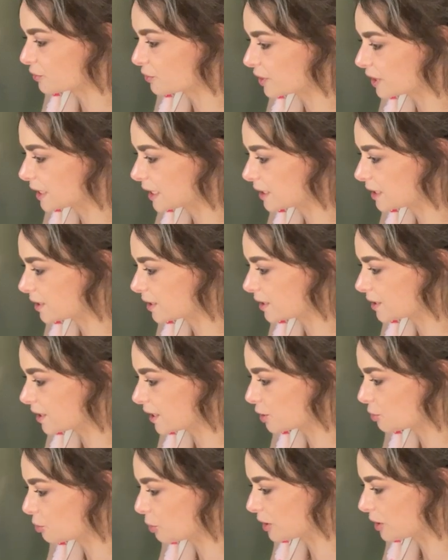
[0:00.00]
to read it these
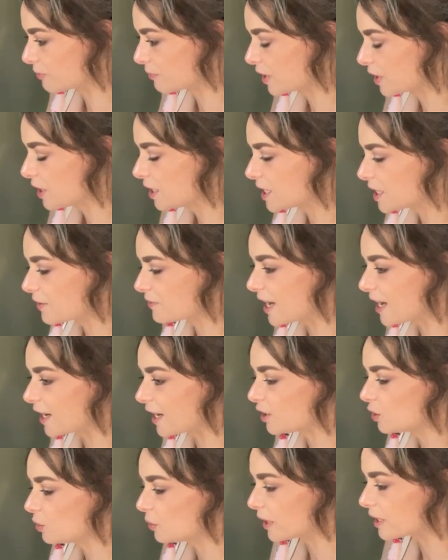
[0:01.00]
days. But you have to
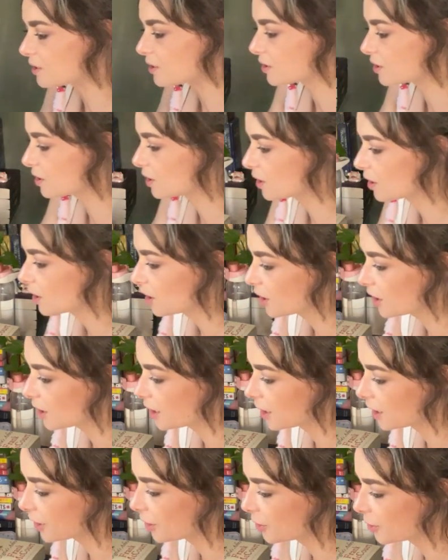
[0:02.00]
add Lewis.
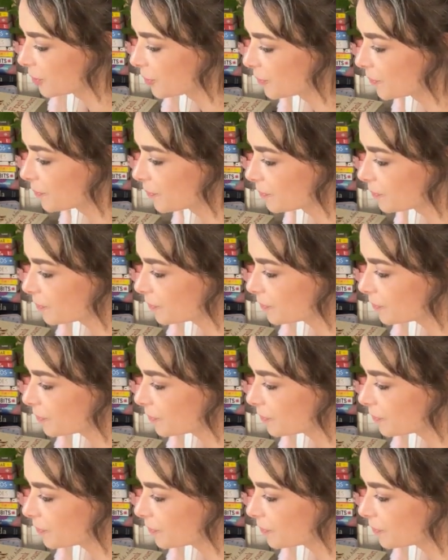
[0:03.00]
Um,